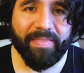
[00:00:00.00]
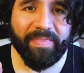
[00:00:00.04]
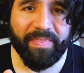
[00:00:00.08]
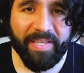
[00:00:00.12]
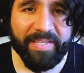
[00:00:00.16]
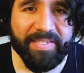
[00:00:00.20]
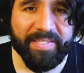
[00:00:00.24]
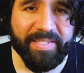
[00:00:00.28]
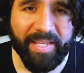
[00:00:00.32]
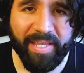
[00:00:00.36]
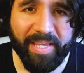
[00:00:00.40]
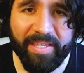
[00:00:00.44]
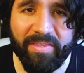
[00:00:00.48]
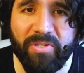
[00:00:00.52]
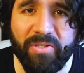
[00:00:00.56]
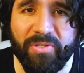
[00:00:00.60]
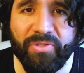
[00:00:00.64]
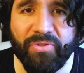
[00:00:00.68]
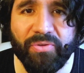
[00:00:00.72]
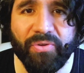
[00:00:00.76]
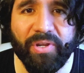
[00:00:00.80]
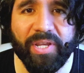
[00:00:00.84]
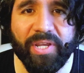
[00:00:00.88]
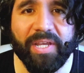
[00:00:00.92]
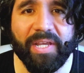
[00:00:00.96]
this
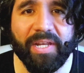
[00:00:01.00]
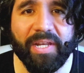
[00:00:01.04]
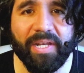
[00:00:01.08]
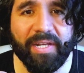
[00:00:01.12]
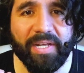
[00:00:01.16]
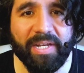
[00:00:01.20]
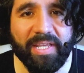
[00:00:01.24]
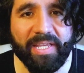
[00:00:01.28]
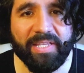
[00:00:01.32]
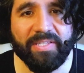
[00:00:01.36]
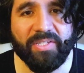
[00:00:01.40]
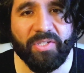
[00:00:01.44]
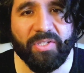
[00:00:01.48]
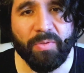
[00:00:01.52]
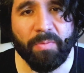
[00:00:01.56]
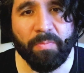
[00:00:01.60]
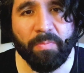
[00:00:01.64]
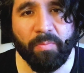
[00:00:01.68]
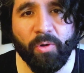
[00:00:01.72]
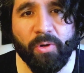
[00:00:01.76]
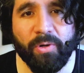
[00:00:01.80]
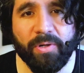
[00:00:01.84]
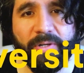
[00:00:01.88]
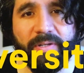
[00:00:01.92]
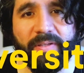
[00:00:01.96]
industry needs
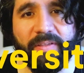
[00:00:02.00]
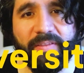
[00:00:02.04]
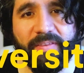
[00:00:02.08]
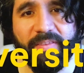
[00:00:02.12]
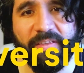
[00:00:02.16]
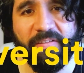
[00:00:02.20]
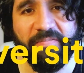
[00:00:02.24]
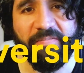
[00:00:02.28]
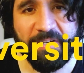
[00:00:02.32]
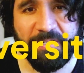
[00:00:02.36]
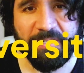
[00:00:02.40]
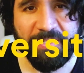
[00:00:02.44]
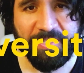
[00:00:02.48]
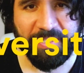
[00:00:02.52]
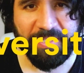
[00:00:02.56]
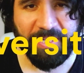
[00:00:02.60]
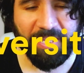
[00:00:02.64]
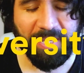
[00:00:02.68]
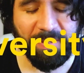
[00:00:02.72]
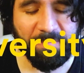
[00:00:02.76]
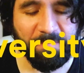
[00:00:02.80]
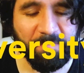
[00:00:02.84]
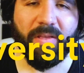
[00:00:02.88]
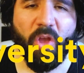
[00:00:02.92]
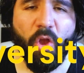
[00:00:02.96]
more
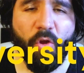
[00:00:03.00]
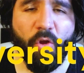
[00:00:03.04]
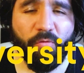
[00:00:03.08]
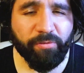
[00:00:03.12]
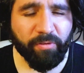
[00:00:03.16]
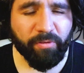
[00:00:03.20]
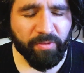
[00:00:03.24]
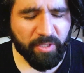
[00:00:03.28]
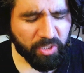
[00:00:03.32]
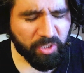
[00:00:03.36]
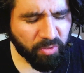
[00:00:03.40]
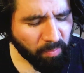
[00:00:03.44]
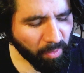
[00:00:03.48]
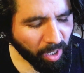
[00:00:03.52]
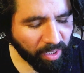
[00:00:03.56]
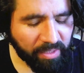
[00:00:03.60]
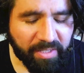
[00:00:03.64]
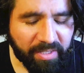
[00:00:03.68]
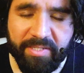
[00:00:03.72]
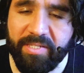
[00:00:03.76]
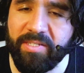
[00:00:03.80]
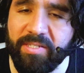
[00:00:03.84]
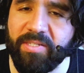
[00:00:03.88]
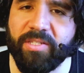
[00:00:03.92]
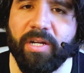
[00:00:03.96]
diversity. From the
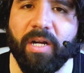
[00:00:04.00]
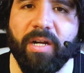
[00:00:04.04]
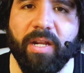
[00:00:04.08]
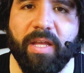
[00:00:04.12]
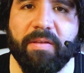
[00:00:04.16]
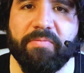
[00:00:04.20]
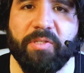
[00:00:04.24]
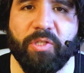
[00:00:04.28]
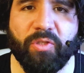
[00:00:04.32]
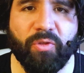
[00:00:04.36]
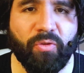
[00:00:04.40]
smallest startups